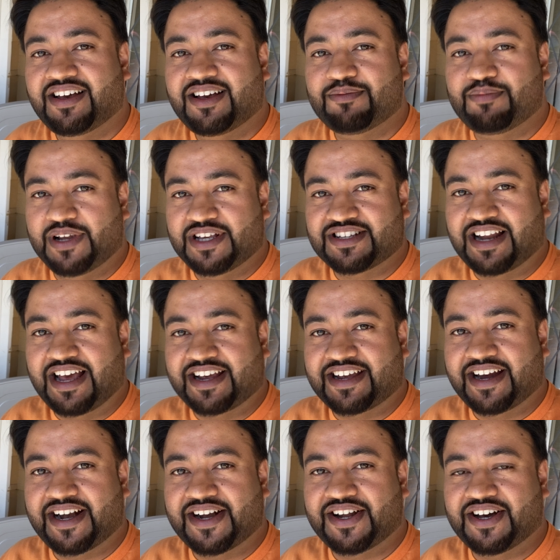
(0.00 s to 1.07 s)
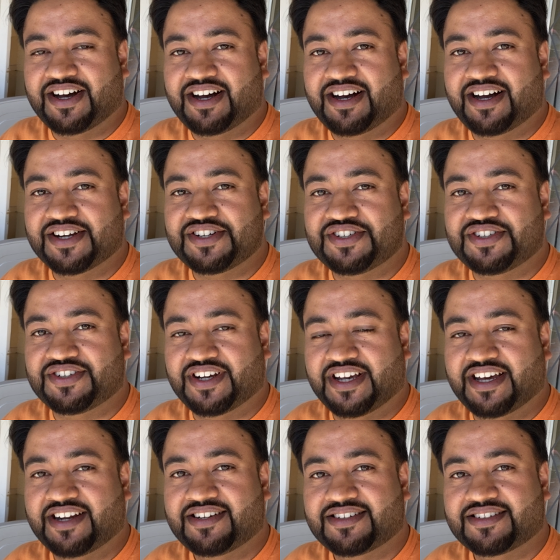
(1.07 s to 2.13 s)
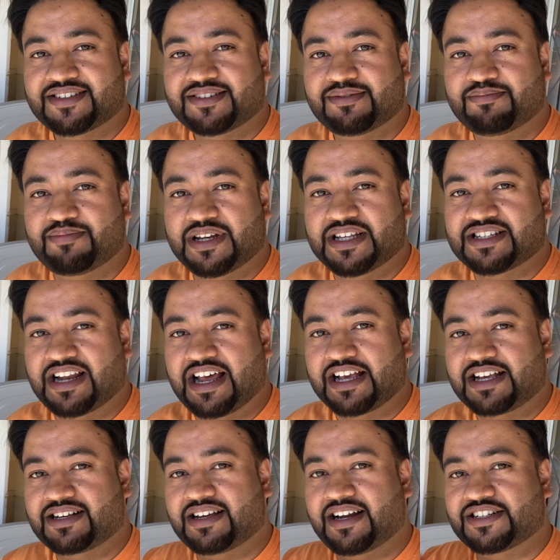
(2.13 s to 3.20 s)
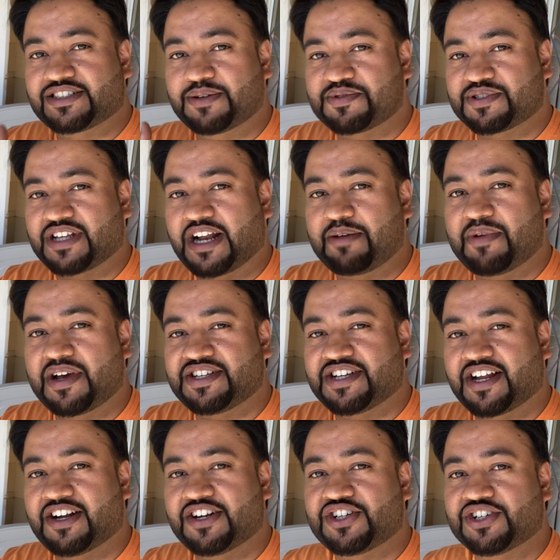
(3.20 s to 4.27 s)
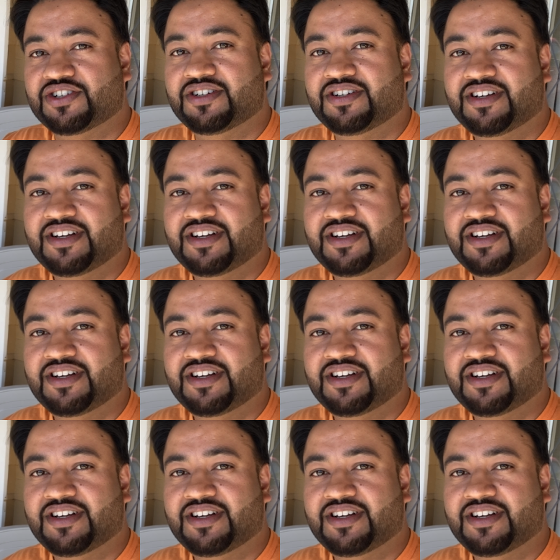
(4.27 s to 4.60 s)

please like and uh, share please like and subscribe my channel too